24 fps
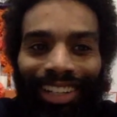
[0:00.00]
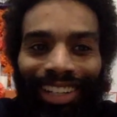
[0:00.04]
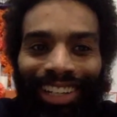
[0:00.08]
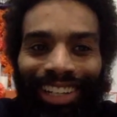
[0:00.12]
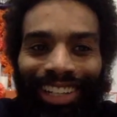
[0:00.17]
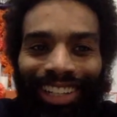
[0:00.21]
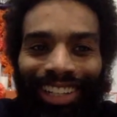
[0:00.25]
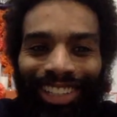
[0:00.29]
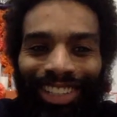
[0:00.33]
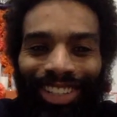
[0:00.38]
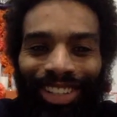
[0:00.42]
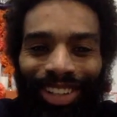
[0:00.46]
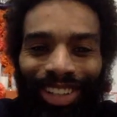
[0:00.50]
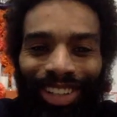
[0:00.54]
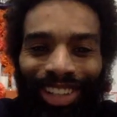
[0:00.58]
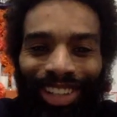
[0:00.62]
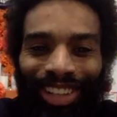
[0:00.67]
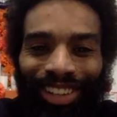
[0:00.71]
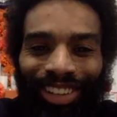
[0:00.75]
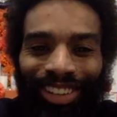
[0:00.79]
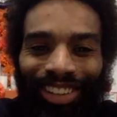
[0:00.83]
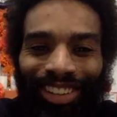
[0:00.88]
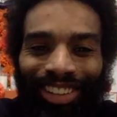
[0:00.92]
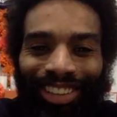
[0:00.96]
to a
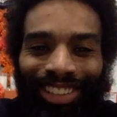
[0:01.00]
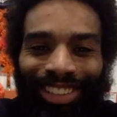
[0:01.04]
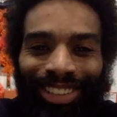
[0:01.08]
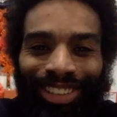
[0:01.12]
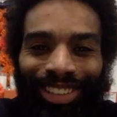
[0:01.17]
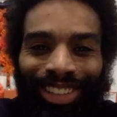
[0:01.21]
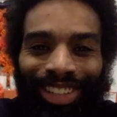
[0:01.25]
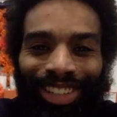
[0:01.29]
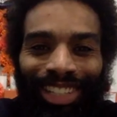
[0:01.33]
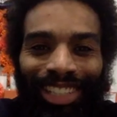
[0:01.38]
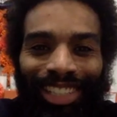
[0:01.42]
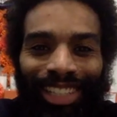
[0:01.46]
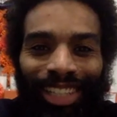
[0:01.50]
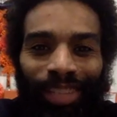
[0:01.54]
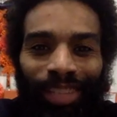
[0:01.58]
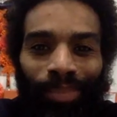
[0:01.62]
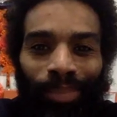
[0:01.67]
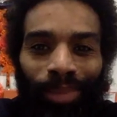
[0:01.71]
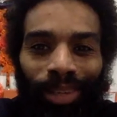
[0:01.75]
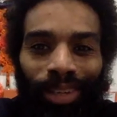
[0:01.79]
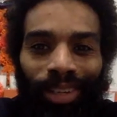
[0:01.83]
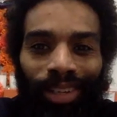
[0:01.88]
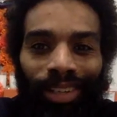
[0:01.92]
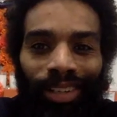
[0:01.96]
little certain extent.
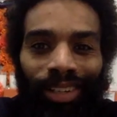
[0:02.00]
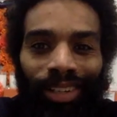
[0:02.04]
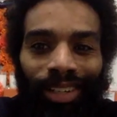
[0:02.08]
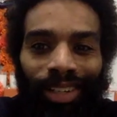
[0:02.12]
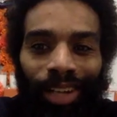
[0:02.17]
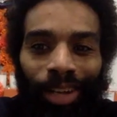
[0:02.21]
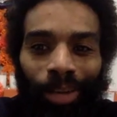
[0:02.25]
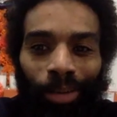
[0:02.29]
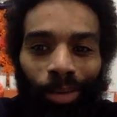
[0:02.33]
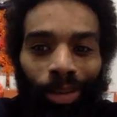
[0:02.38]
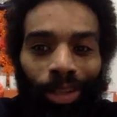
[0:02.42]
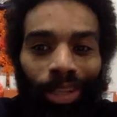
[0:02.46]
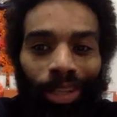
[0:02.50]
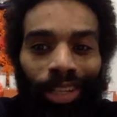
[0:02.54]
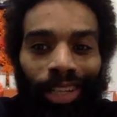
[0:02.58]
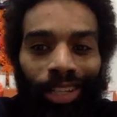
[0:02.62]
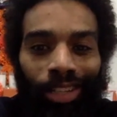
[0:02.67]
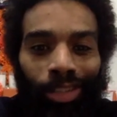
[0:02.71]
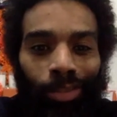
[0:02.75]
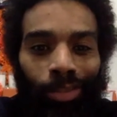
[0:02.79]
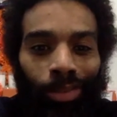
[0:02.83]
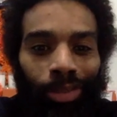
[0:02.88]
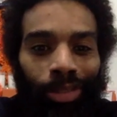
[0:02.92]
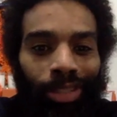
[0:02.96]
But I'm really
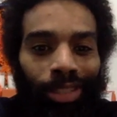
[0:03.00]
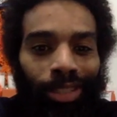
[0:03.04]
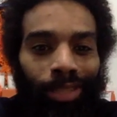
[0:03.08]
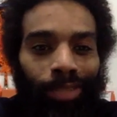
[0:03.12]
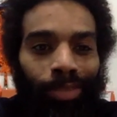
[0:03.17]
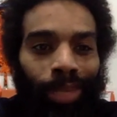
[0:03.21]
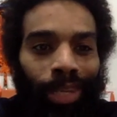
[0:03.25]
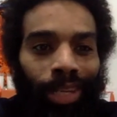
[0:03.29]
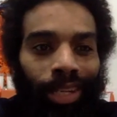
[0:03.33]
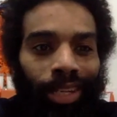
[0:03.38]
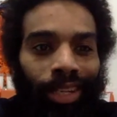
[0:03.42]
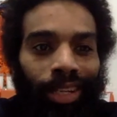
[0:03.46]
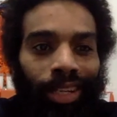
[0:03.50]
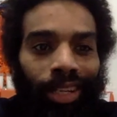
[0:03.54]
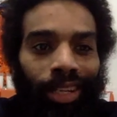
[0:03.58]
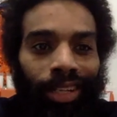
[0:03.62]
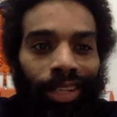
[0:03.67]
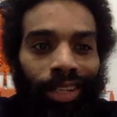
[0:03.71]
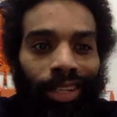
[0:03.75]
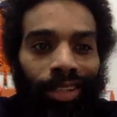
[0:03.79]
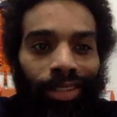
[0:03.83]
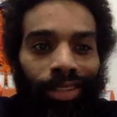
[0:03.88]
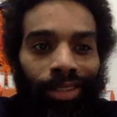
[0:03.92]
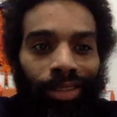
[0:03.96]
glad you participated in,
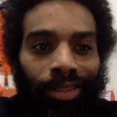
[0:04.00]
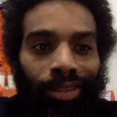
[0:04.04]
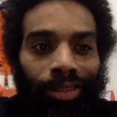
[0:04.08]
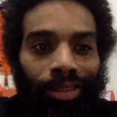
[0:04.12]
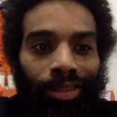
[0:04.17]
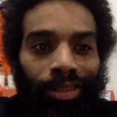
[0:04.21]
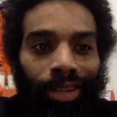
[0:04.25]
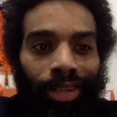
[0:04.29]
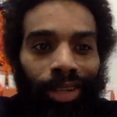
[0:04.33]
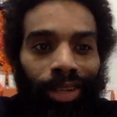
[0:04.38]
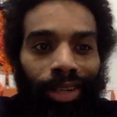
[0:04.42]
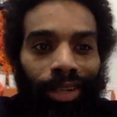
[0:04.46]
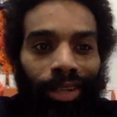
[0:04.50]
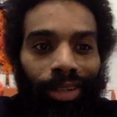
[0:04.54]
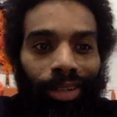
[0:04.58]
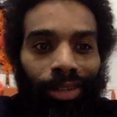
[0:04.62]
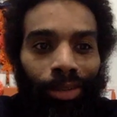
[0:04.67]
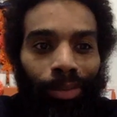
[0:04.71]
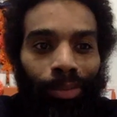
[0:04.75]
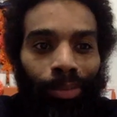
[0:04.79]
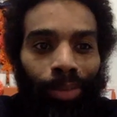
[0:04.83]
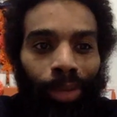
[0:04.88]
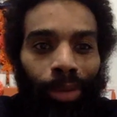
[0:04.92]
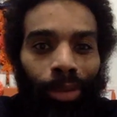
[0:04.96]
and your
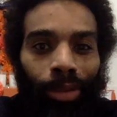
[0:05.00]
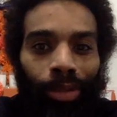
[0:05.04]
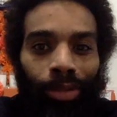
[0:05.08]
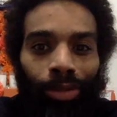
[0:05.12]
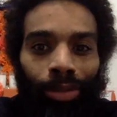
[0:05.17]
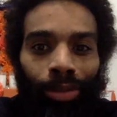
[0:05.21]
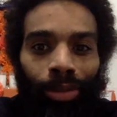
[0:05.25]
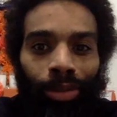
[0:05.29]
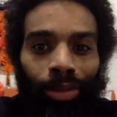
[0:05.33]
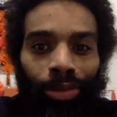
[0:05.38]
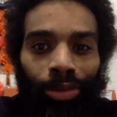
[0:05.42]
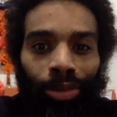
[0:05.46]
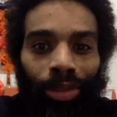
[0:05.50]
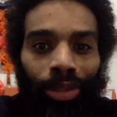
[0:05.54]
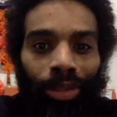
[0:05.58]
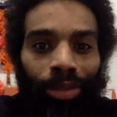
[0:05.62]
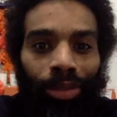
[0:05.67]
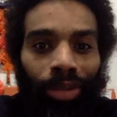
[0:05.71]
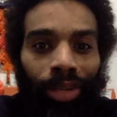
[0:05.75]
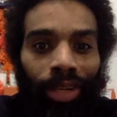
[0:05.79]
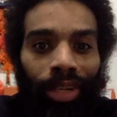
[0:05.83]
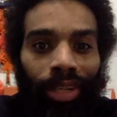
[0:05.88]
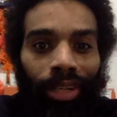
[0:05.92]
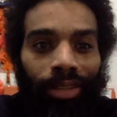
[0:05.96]
poetry was really
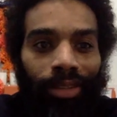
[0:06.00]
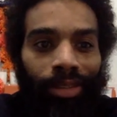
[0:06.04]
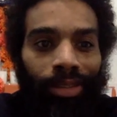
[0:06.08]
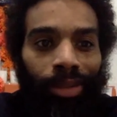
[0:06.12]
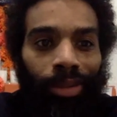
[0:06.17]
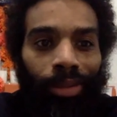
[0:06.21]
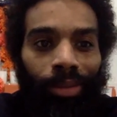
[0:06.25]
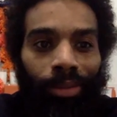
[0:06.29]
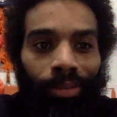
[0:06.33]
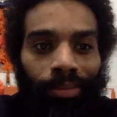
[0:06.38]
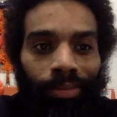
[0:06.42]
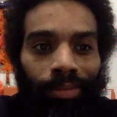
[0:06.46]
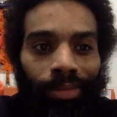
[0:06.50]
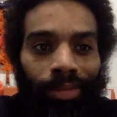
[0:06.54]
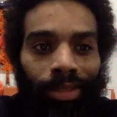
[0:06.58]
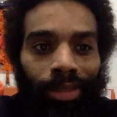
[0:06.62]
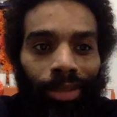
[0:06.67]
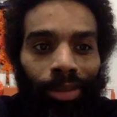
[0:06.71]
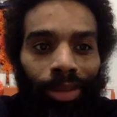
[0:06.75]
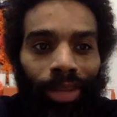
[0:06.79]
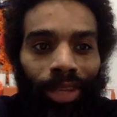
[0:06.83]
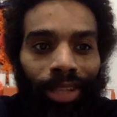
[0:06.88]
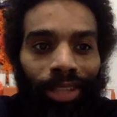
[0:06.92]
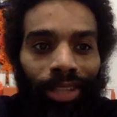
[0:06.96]
great. So
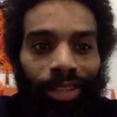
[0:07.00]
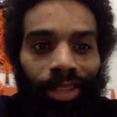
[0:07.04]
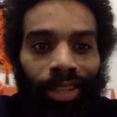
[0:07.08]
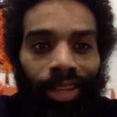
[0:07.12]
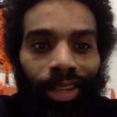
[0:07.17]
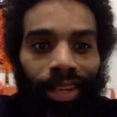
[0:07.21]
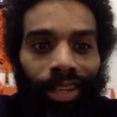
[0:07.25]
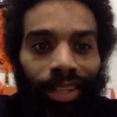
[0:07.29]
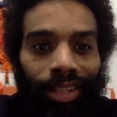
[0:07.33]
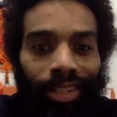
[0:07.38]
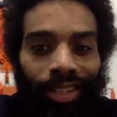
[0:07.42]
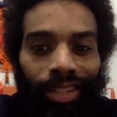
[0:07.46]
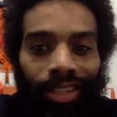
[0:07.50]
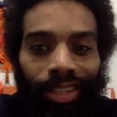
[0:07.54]
thanks a lot.